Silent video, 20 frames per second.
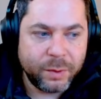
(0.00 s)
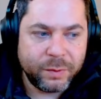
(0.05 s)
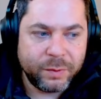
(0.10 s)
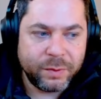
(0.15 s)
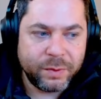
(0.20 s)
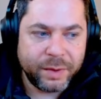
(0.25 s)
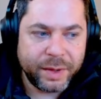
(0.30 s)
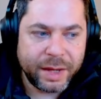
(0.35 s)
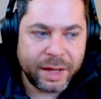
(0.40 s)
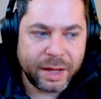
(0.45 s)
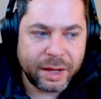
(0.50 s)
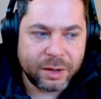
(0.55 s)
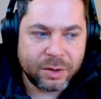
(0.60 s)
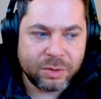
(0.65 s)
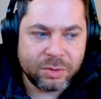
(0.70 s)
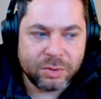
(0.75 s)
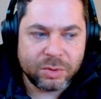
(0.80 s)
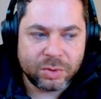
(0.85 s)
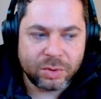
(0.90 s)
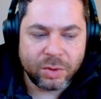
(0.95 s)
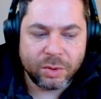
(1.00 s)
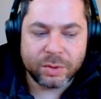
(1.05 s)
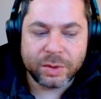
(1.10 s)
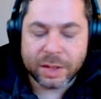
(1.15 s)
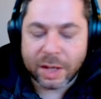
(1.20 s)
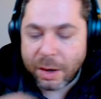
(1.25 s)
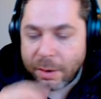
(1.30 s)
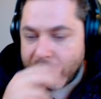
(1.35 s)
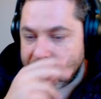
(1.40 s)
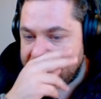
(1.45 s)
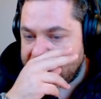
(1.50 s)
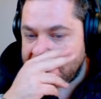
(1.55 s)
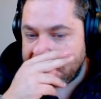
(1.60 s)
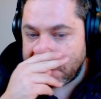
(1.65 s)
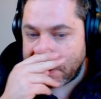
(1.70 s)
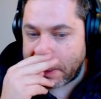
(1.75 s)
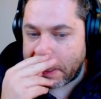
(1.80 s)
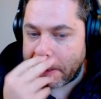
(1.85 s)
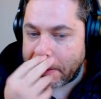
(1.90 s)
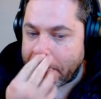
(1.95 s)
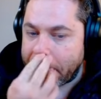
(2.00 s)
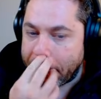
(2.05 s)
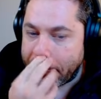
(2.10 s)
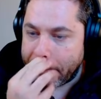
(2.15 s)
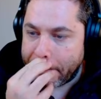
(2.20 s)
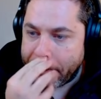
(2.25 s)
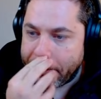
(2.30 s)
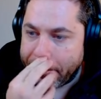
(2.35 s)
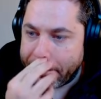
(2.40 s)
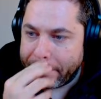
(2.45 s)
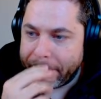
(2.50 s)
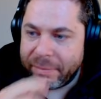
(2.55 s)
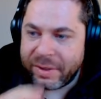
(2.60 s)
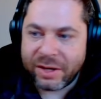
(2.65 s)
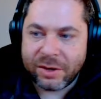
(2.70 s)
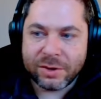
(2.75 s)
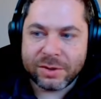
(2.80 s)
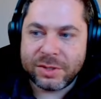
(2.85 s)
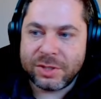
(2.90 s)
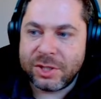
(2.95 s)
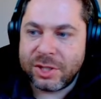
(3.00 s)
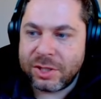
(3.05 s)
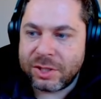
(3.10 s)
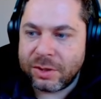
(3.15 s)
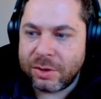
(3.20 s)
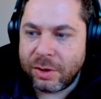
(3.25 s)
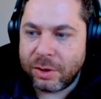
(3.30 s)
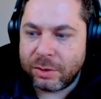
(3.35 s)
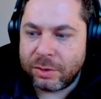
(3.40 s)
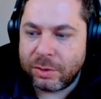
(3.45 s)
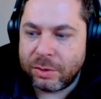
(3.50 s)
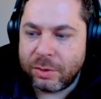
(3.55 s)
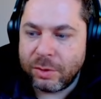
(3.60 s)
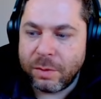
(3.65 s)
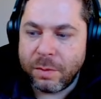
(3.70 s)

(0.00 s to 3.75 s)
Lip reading: Freya control tower tree, because it's just going to do